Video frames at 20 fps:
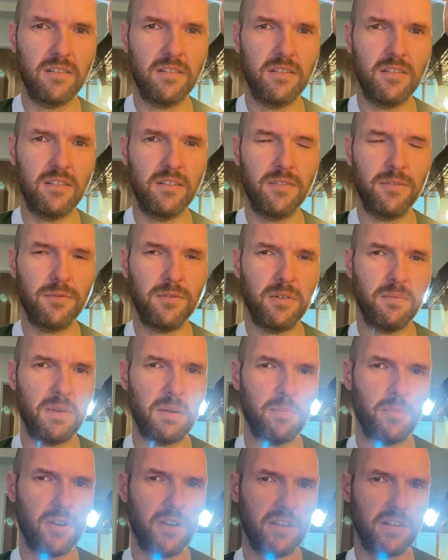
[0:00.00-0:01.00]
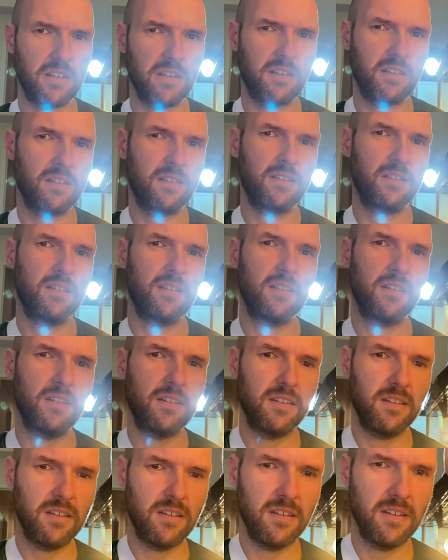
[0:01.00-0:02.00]
all throughout my body.
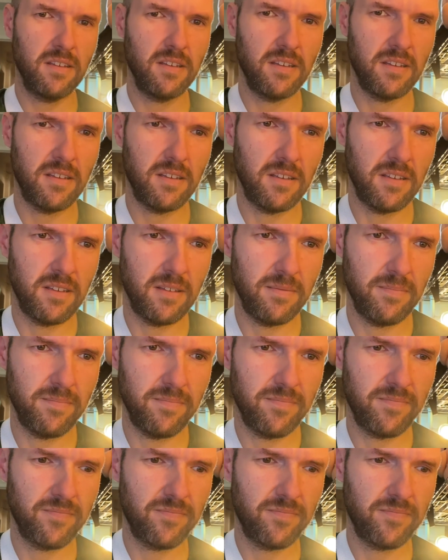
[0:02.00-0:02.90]
And